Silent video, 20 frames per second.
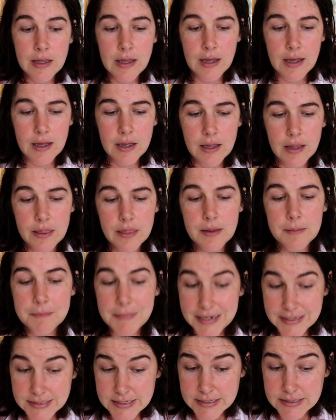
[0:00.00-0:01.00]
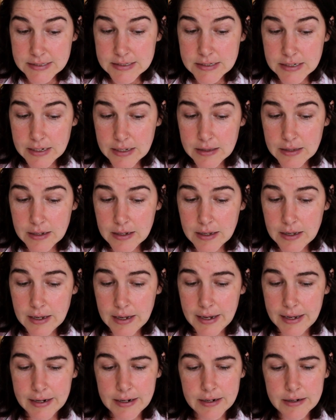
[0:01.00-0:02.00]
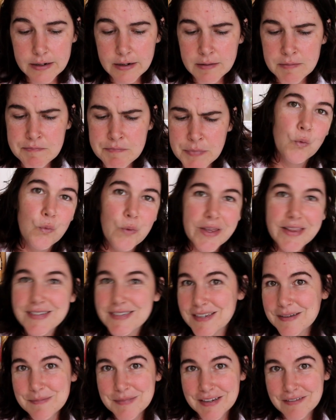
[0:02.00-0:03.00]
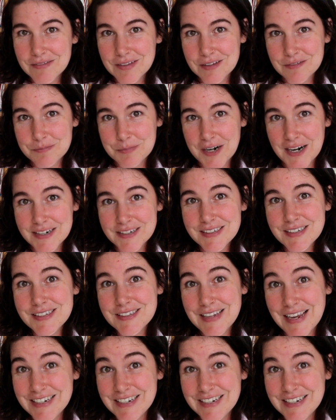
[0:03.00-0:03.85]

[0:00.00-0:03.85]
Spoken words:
that make sense together. And with some level of practice,